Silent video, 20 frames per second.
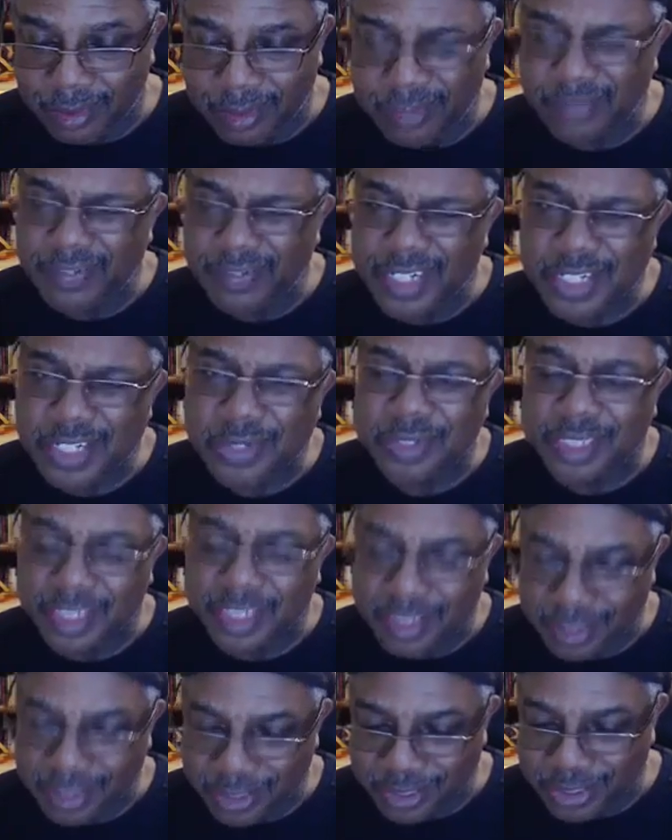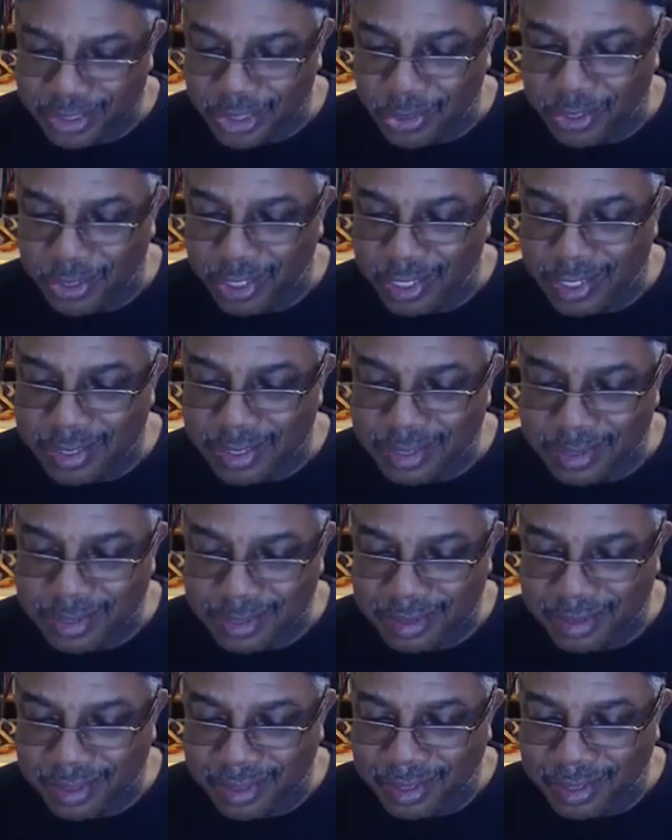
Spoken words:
"Eventually," Tony answered.